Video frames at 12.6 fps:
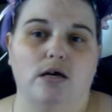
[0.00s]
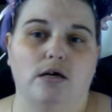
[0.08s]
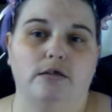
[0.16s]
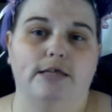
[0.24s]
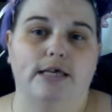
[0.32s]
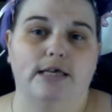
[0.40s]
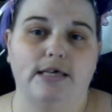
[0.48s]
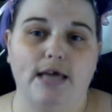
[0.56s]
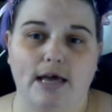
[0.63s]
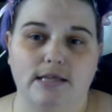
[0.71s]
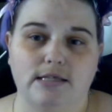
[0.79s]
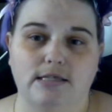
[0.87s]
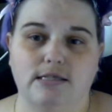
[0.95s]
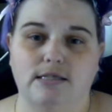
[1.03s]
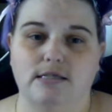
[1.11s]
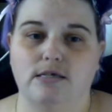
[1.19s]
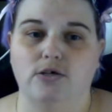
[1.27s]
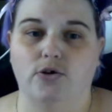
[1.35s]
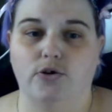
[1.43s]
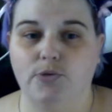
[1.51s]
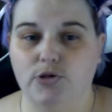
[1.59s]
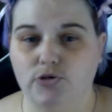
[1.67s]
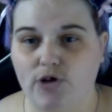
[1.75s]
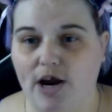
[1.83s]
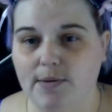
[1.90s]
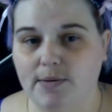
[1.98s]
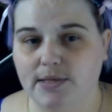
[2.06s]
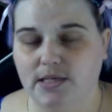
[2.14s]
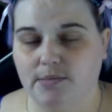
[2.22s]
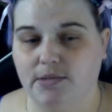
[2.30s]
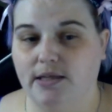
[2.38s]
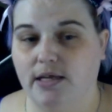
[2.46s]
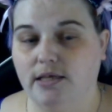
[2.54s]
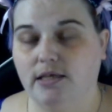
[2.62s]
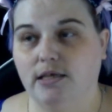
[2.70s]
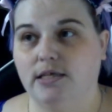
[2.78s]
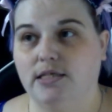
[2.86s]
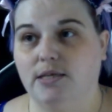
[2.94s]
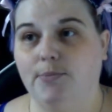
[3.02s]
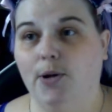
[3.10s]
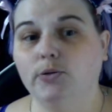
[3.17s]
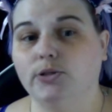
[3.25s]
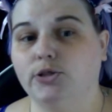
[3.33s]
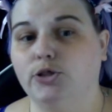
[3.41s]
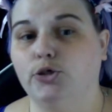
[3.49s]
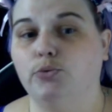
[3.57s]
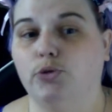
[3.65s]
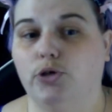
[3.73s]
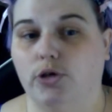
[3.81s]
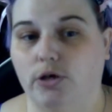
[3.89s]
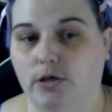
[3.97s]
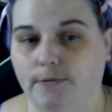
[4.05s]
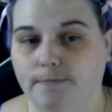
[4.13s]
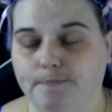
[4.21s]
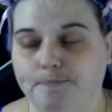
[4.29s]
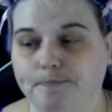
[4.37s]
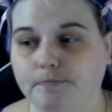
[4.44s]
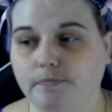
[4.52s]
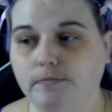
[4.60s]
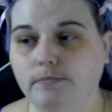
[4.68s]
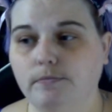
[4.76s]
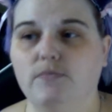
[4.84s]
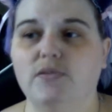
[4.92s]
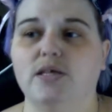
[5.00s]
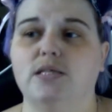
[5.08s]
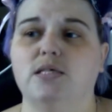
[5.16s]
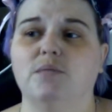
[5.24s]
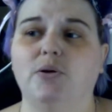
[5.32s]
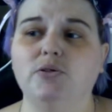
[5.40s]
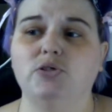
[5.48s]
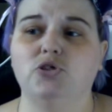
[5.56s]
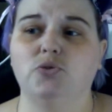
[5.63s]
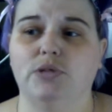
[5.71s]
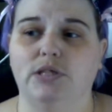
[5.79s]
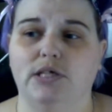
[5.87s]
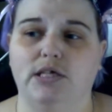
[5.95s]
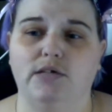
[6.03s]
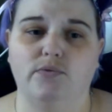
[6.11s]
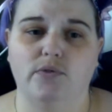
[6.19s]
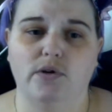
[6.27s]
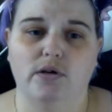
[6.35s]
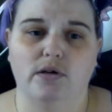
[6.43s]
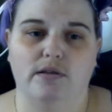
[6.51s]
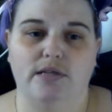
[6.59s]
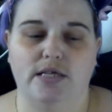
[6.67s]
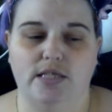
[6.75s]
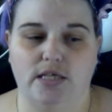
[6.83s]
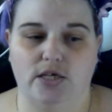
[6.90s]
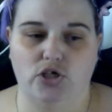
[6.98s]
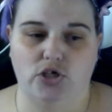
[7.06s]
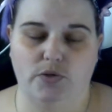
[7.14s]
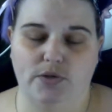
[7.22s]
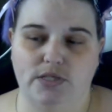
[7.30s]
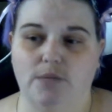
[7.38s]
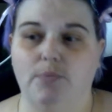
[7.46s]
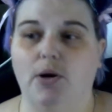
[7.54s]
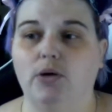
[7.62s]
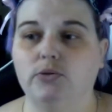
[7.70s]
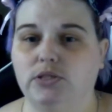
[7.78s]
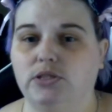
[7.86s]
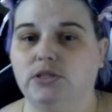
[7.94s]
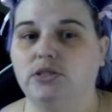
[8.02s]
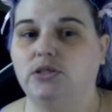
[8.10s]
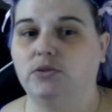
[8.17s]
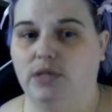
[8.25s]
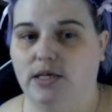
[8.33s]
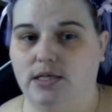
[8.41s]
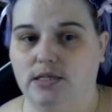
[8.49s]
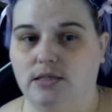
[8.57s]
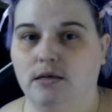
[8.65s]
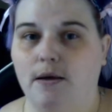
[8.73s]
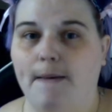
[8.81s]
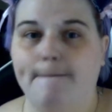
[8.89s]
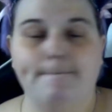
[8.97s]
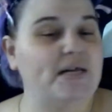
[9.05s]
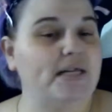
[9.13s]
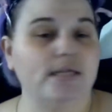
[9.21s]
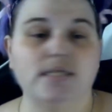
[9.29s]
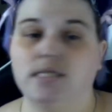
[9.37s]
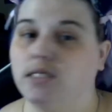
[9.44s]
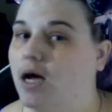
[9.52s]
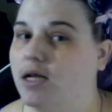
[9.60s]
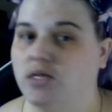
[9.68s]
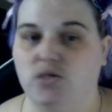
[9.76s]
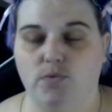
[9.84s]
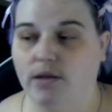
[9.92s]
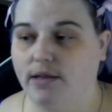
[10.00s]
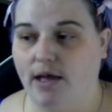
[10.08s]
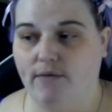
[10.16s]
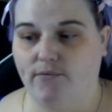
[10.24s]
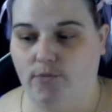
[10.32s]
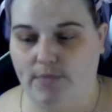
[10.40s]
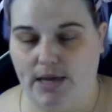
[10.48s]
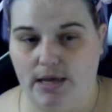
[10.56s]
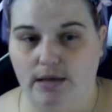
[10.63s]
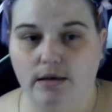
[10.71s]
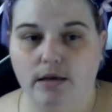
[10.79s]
like, yes, you're prescribing me something that is supposed to work. It's supposed to relieve this issue. It's supposed to do this, but it's not doing that for me.